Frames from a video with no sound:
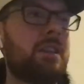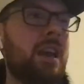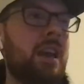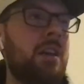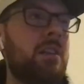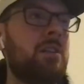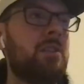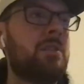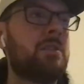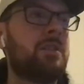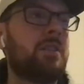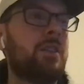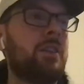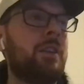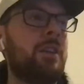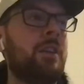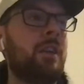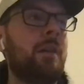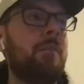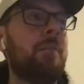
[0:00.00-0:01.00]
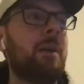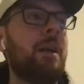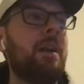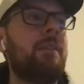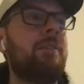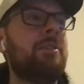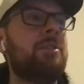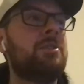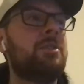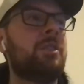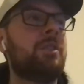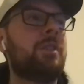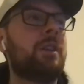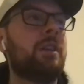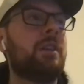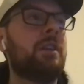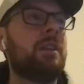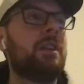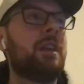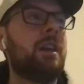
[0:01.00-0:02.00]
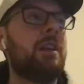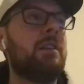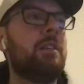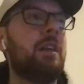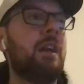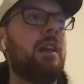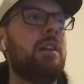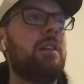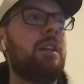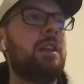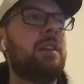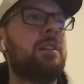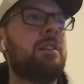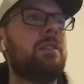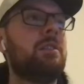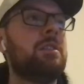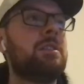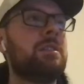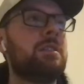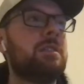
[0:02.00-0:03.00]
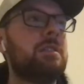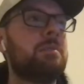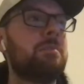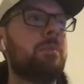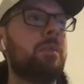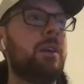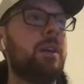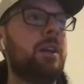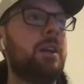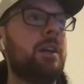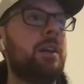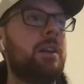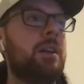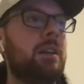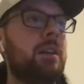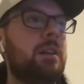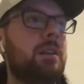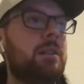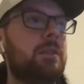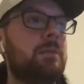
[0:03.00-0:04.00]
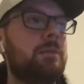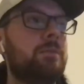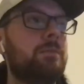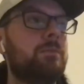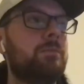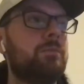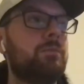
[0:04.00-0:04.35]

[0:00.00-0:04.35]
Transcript: This guy looks good, and I'm not even joking. Like I like the looks of this player.